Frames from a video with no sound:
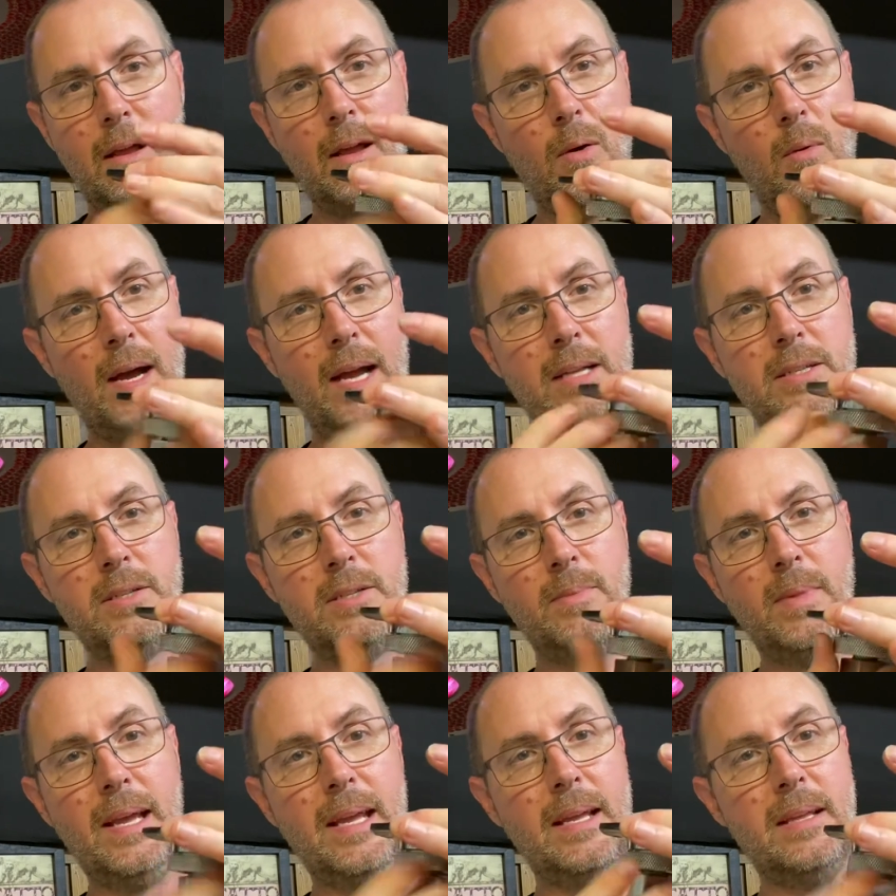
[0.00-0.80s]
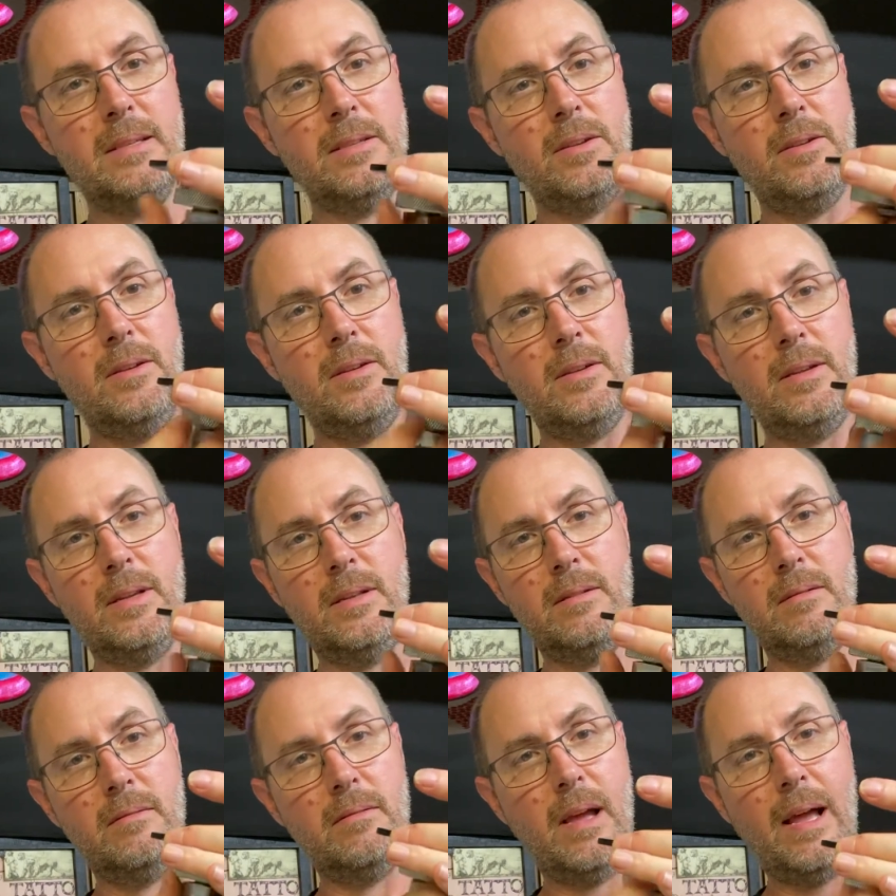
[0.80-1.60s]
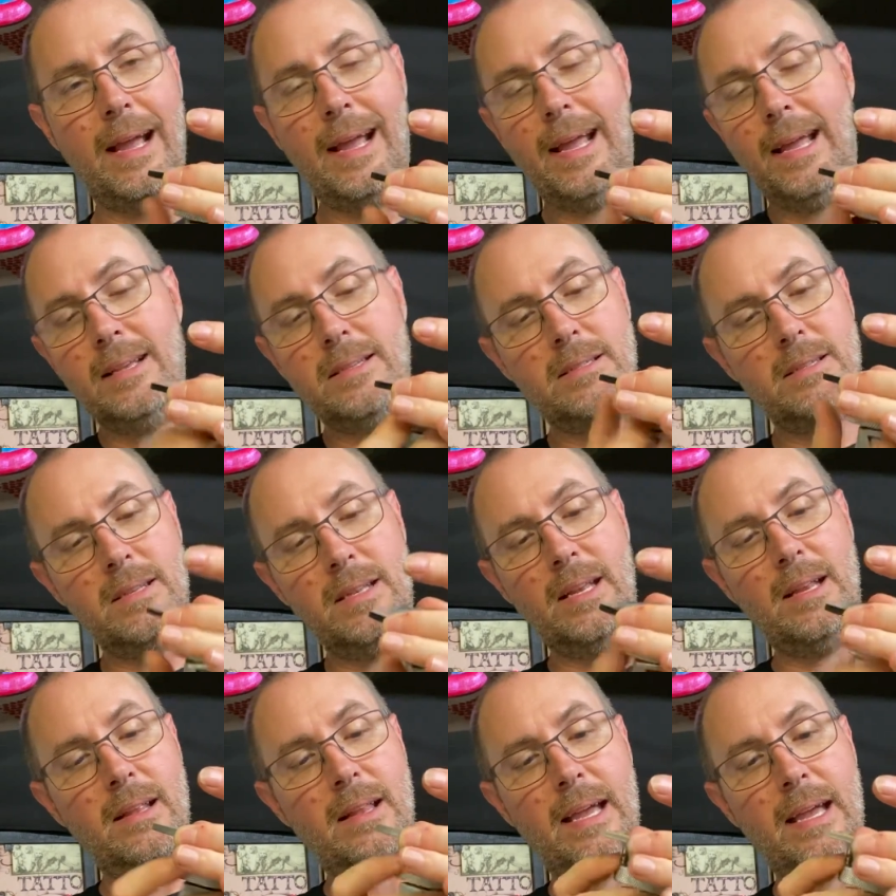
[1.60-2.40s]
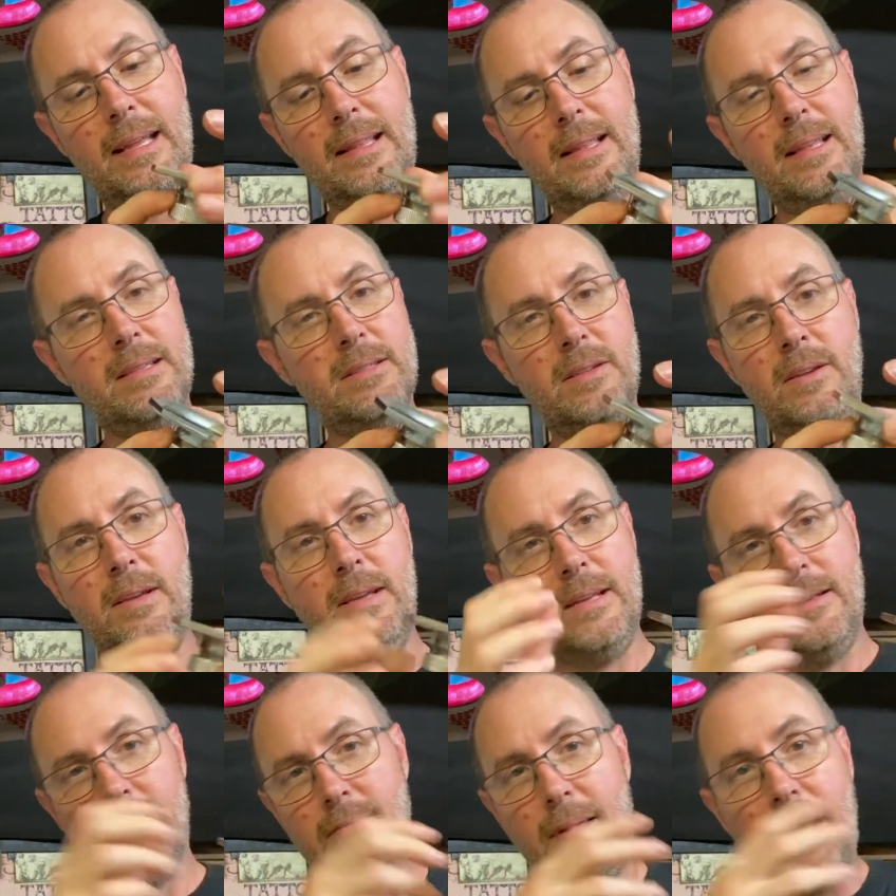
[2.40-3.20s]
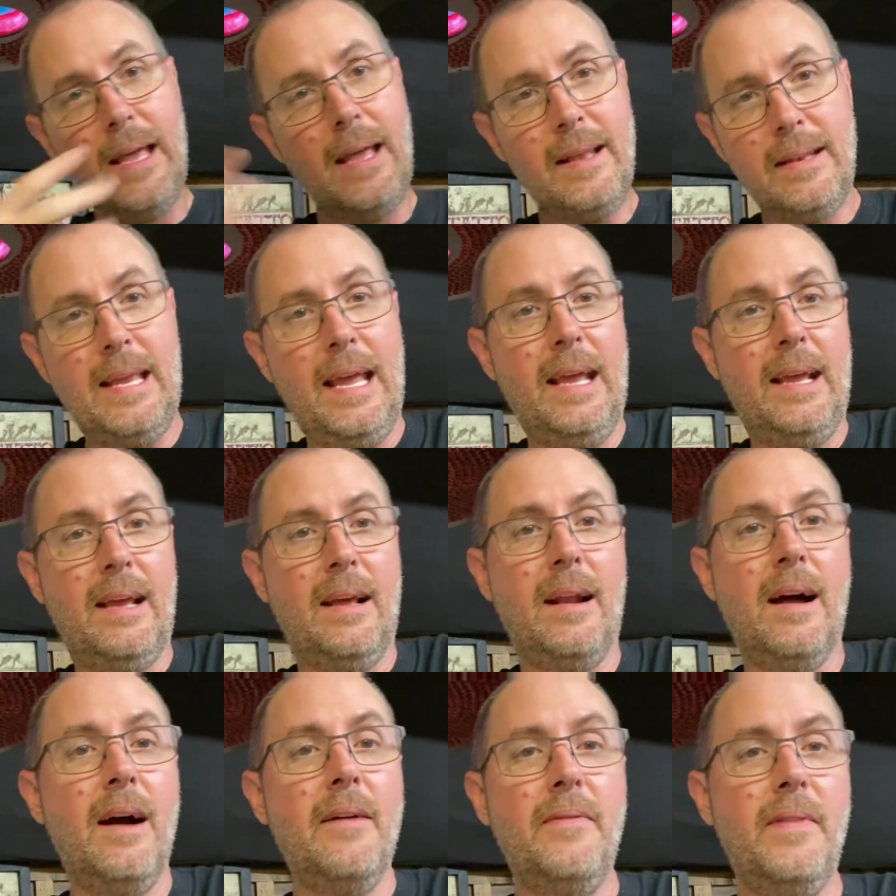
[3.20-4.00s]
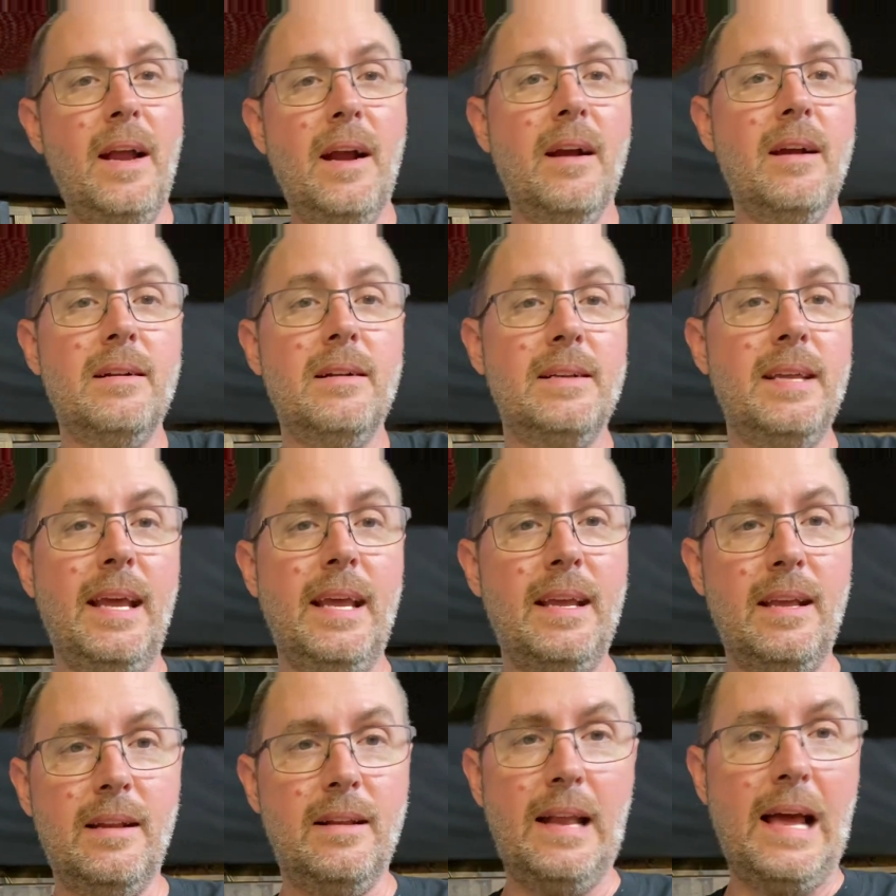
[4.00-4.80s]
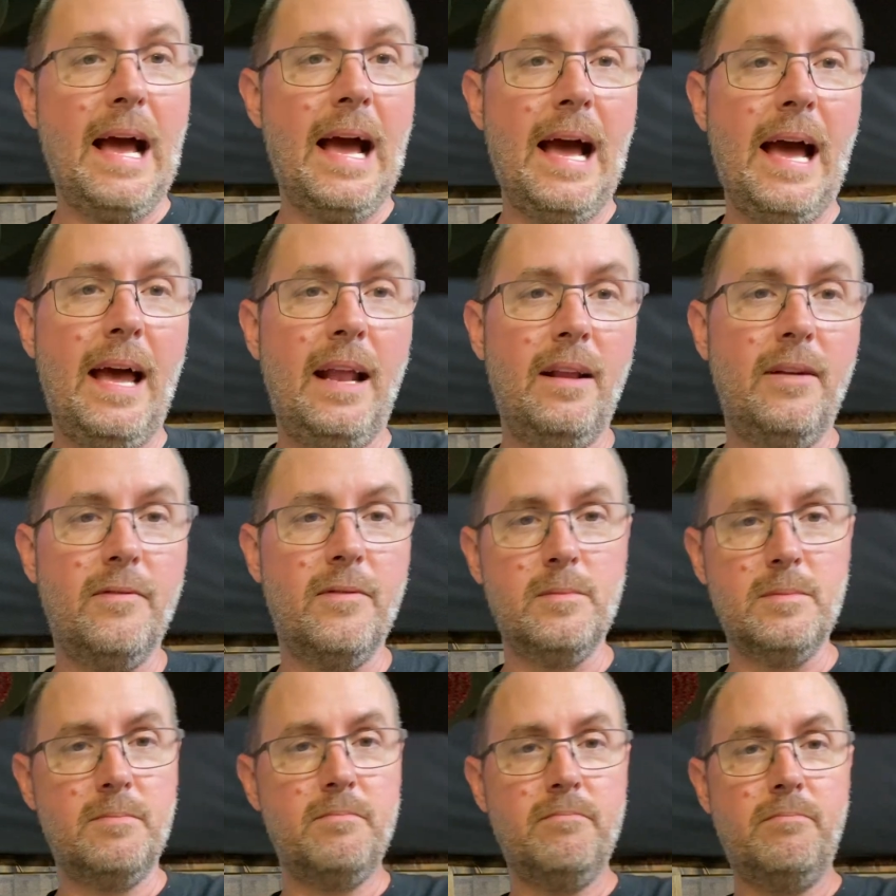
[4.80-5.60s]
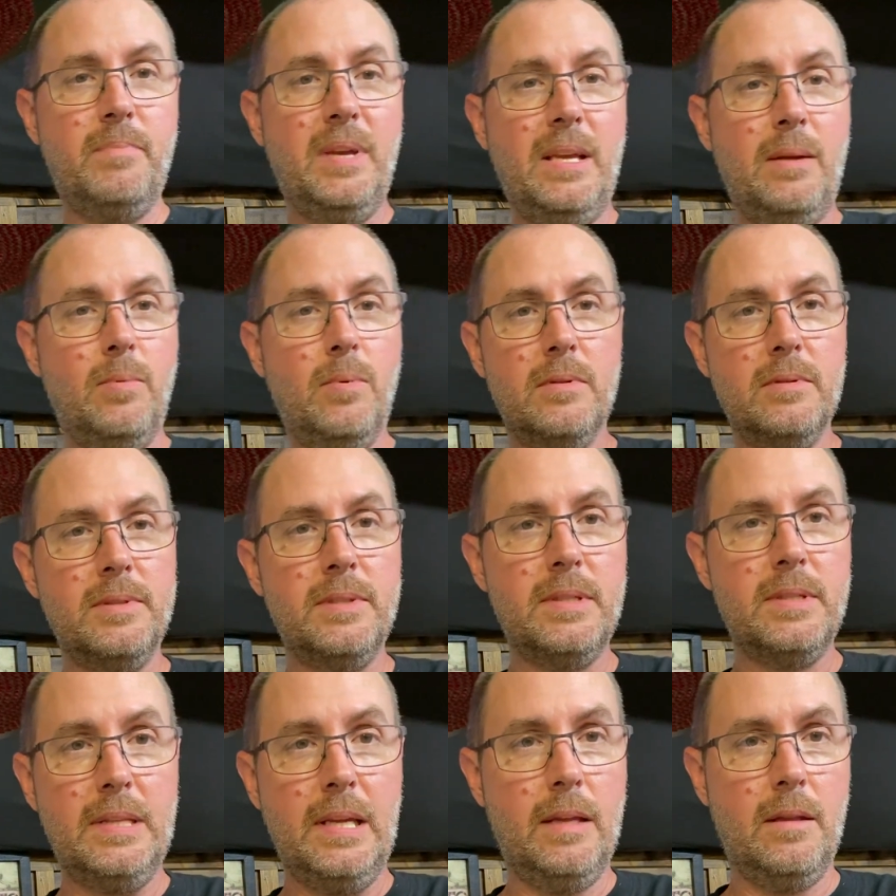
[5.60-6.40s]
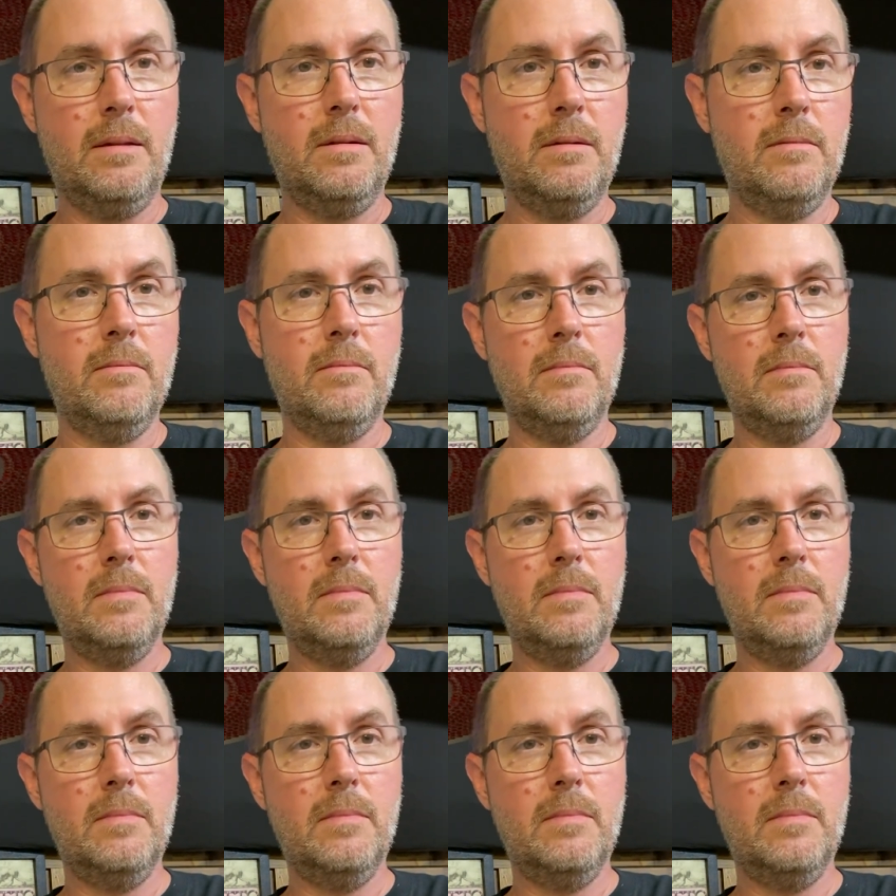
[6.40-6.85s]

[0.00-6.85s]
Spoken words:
why'd you make it so you can, I guess you did it like this so you could take it off there and take it and hide it from people stealing them.